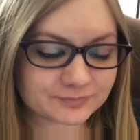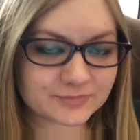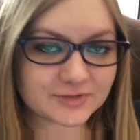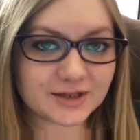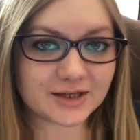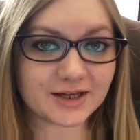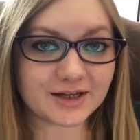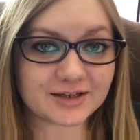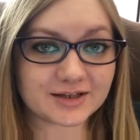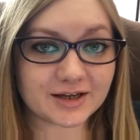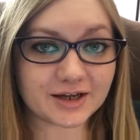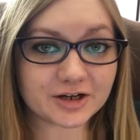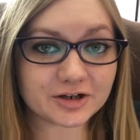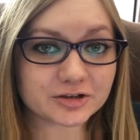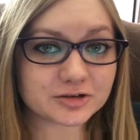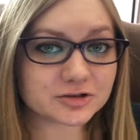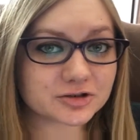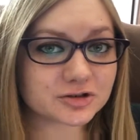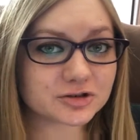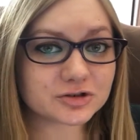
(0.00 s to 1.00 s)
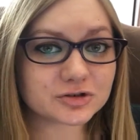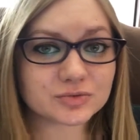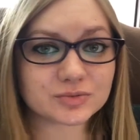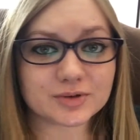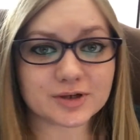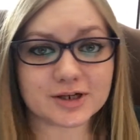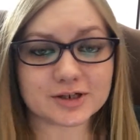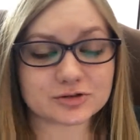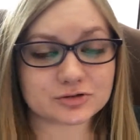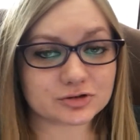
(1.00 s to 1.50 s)
The characters were
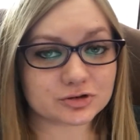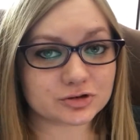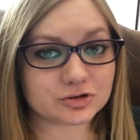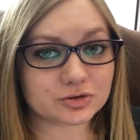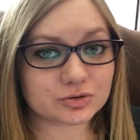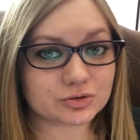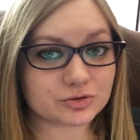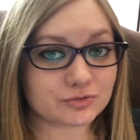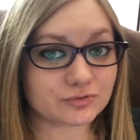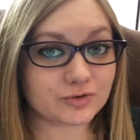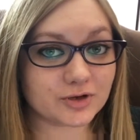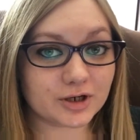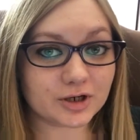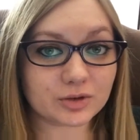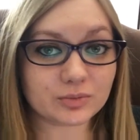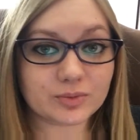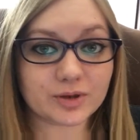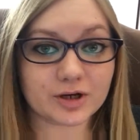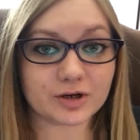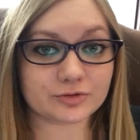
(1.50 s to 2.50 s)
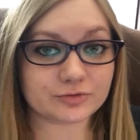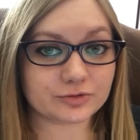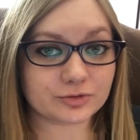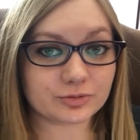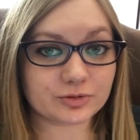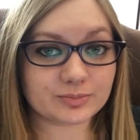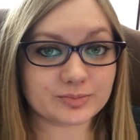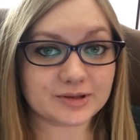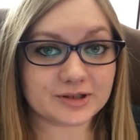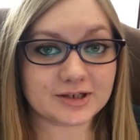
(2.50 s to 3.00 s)
introduced very well from
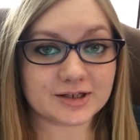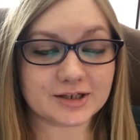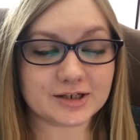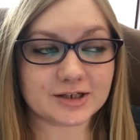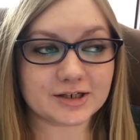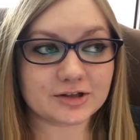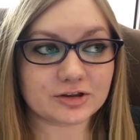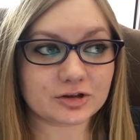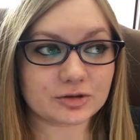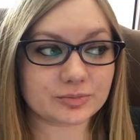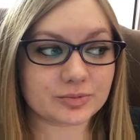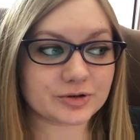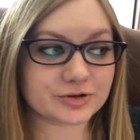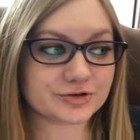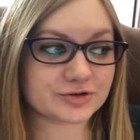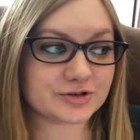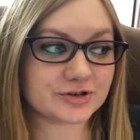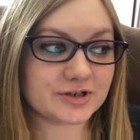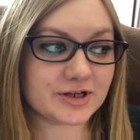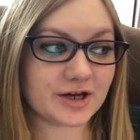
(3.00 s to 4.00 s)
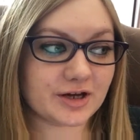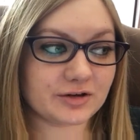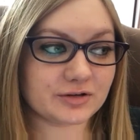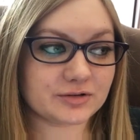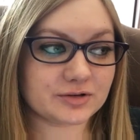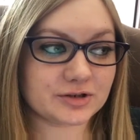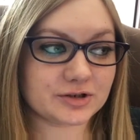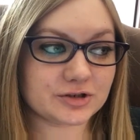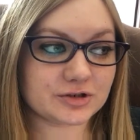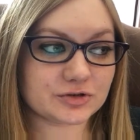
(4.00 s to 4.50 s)
the beginning. Their
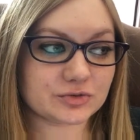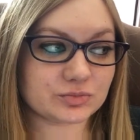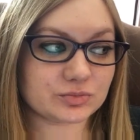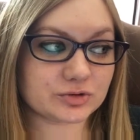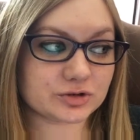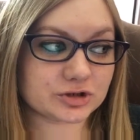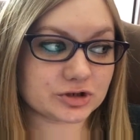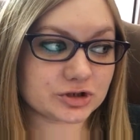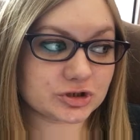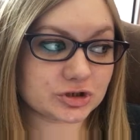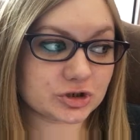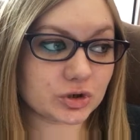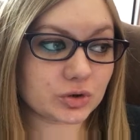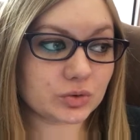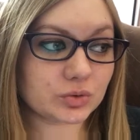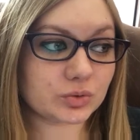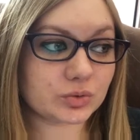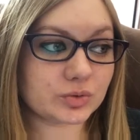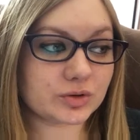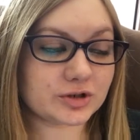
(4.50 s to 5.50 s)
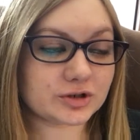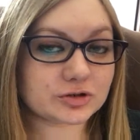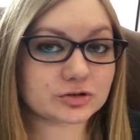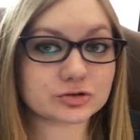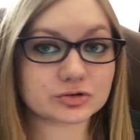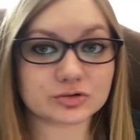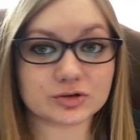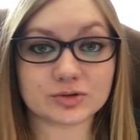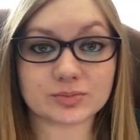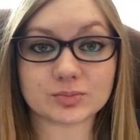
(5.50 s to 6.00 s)
personalities were shown
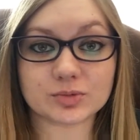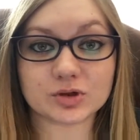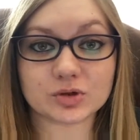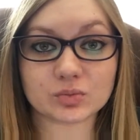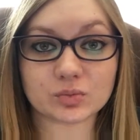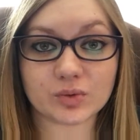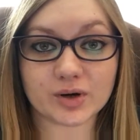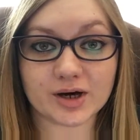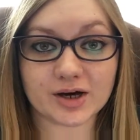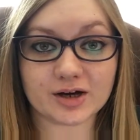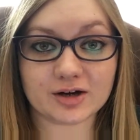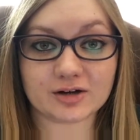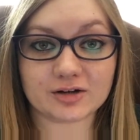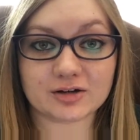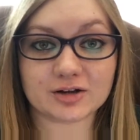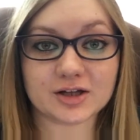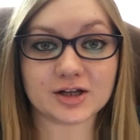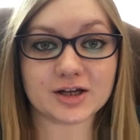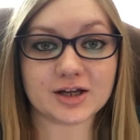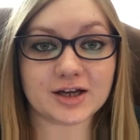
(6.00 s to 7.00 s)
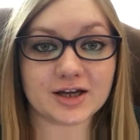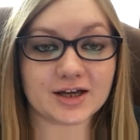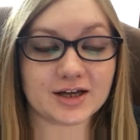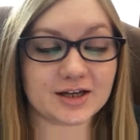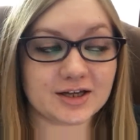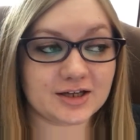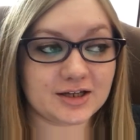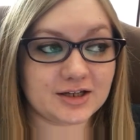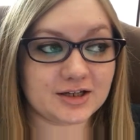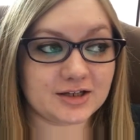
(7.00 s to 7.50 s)
extremely well
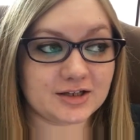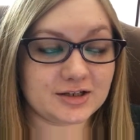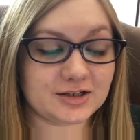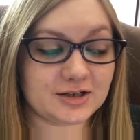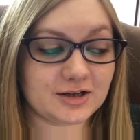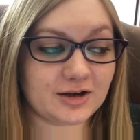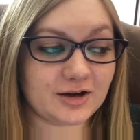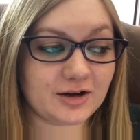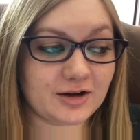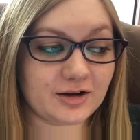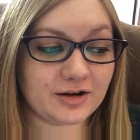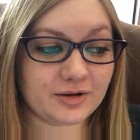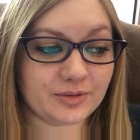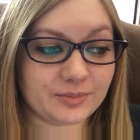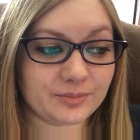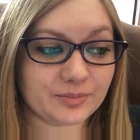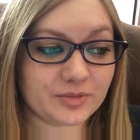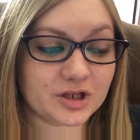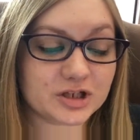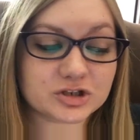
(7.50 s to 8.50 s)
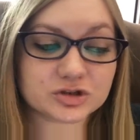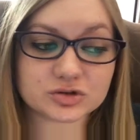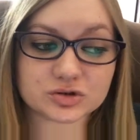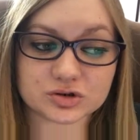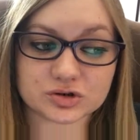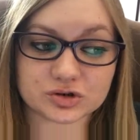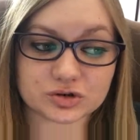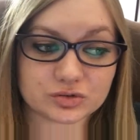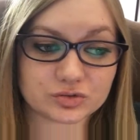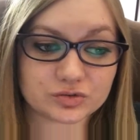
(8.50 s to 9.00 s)
and
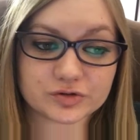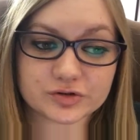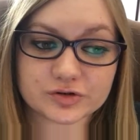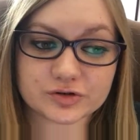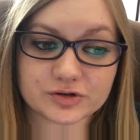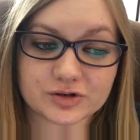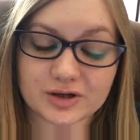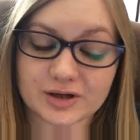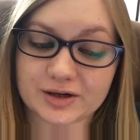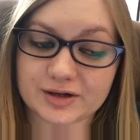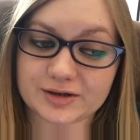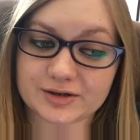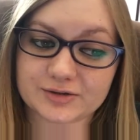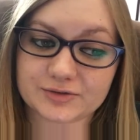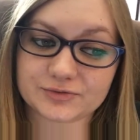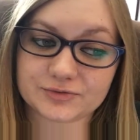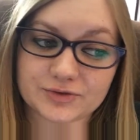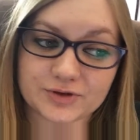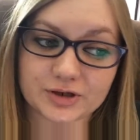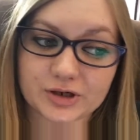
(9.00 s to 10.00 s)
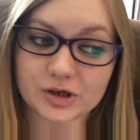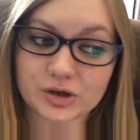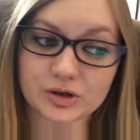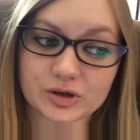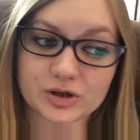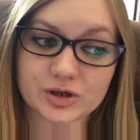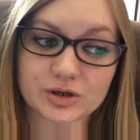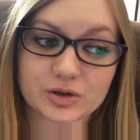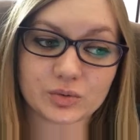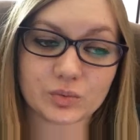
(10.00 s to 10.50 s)
introduced
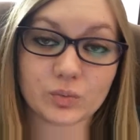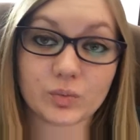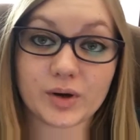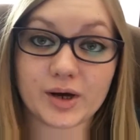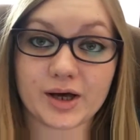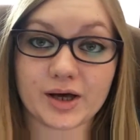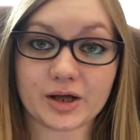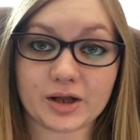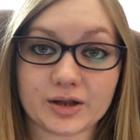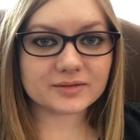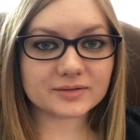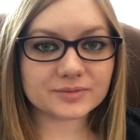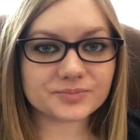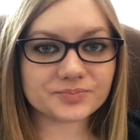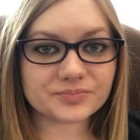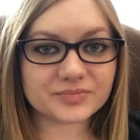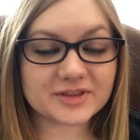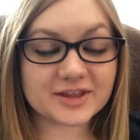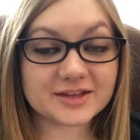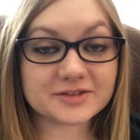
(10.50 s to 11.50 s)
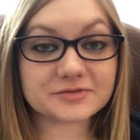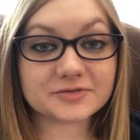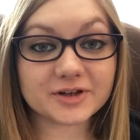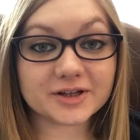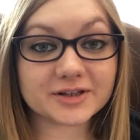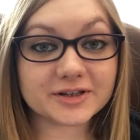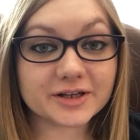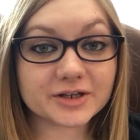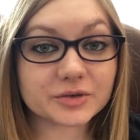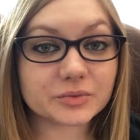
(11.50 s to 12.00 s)
very well. They
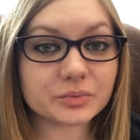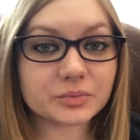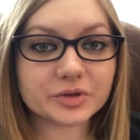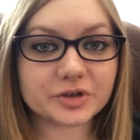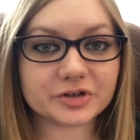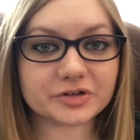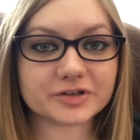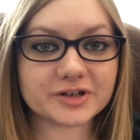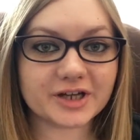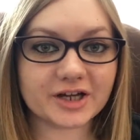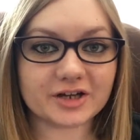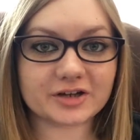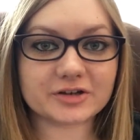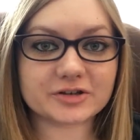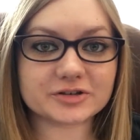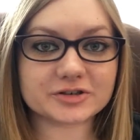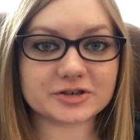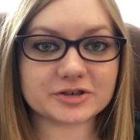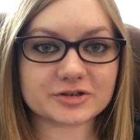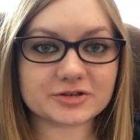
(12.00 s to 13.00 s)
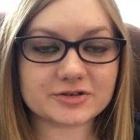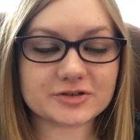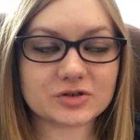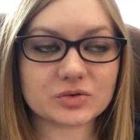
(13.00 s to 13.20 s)
felt like real characters.